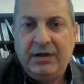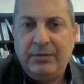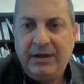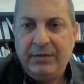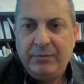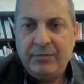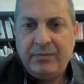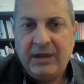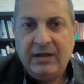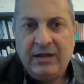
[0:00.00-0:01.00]
away.
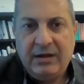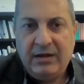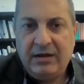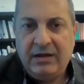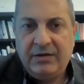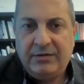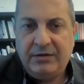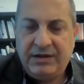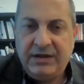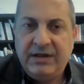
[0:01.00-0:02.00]
So
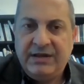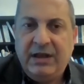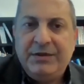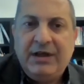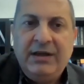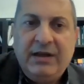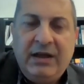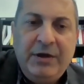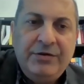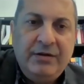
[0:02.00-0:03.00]
this is the same site
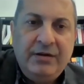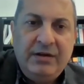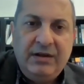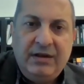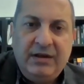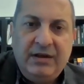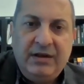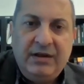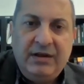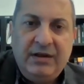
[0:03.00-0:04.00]
I mentioned in
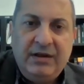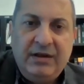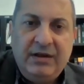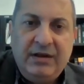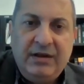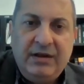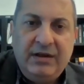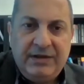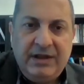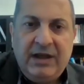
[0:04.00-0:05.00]
the
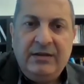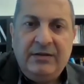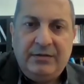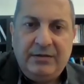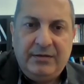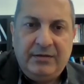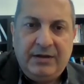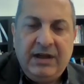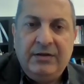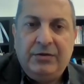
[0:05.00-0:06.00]
previous slide
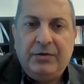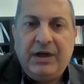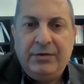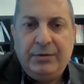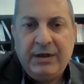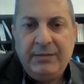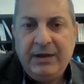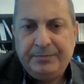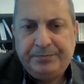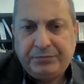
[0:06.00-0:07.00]
related to
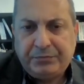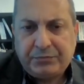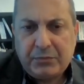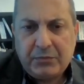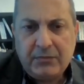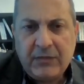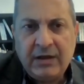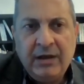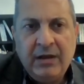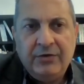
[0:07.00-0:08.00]
Hydro-Quebec.
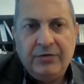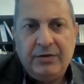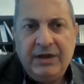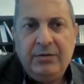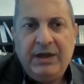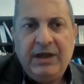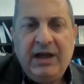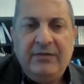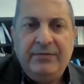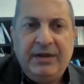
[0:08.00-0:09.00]
So here we
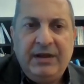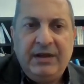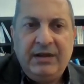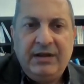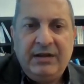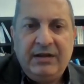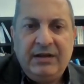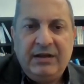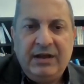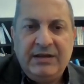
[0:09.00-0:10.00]
have the
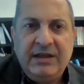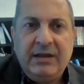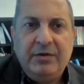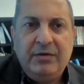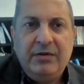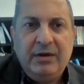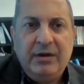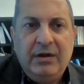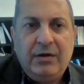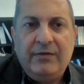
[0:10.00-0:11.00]
example
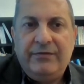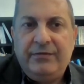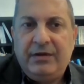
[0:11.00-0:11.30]
of